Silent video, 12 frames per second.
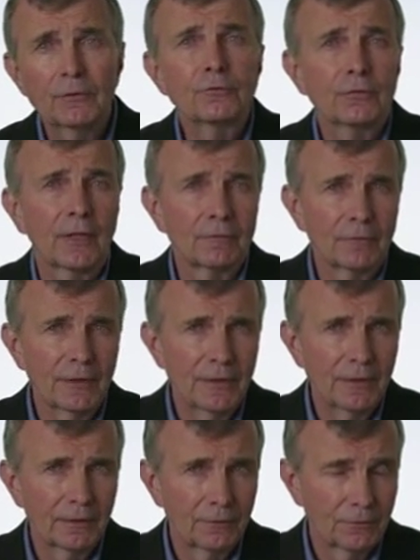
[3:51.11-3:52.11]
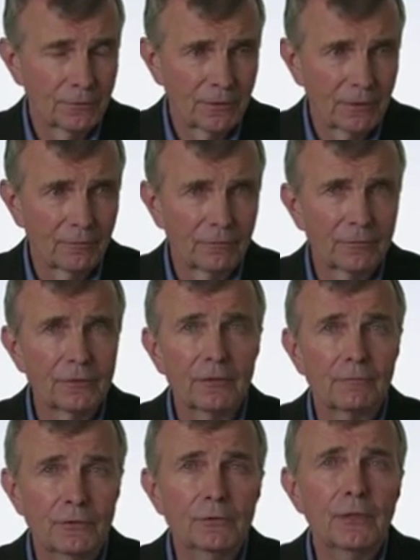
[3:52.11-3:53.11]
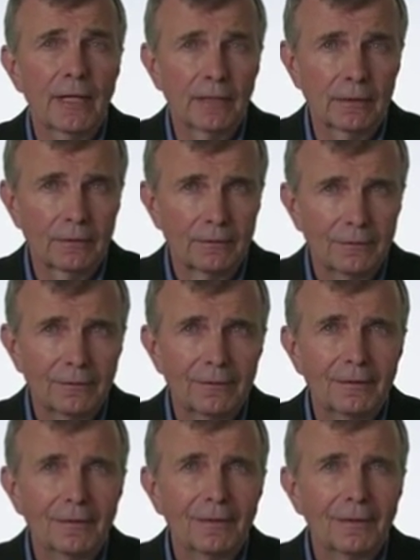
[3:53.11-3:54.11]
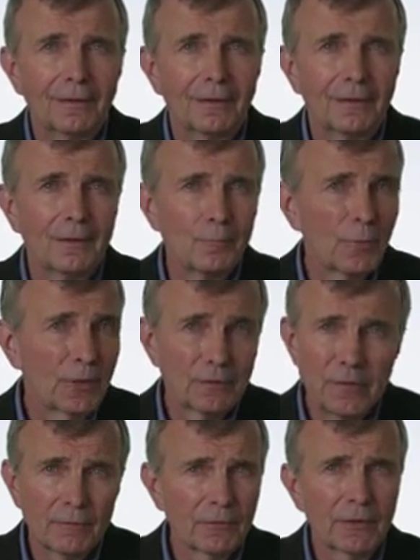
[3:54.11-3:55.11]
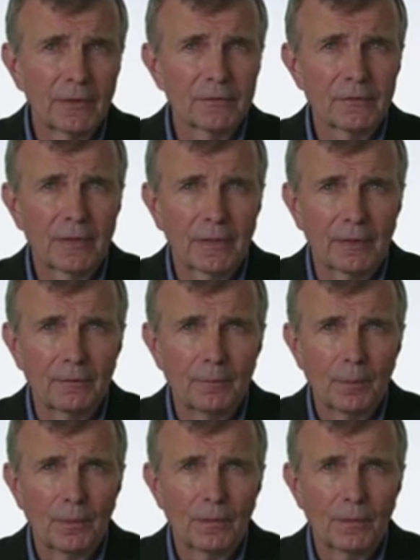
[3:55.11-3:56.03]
You try reading it yourself, see if you get it. But it's nevertheless there.